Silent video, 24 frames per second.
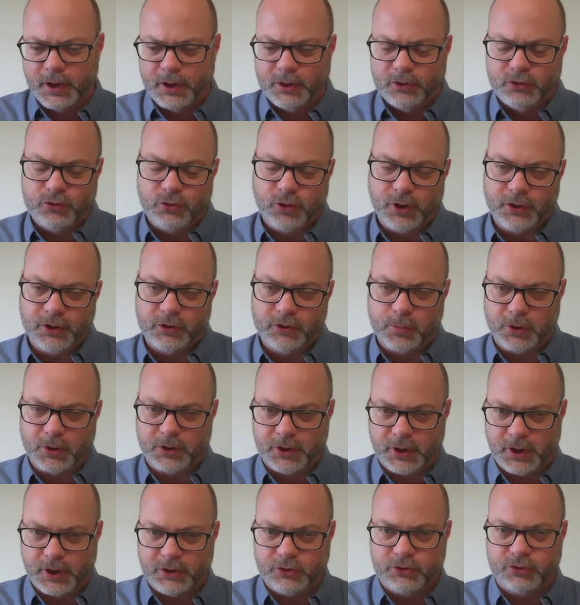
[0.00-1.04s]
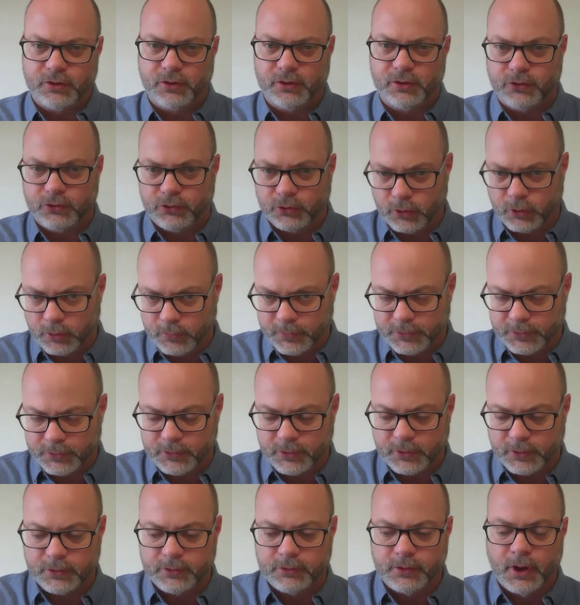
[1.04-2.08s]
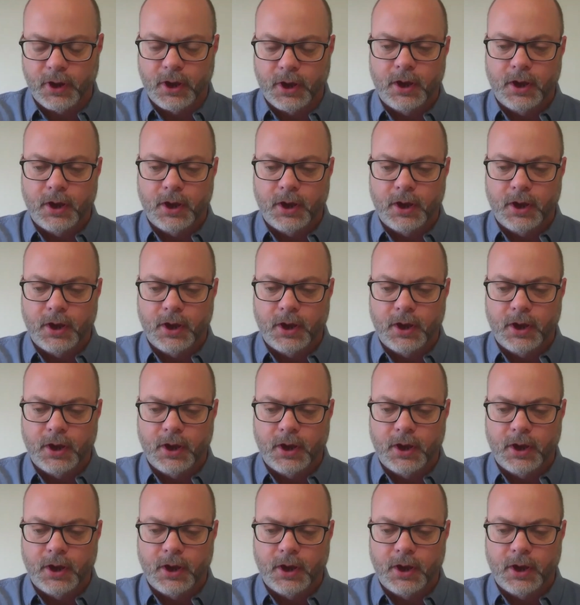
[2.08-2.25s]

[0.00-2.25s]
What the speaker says: transportation services,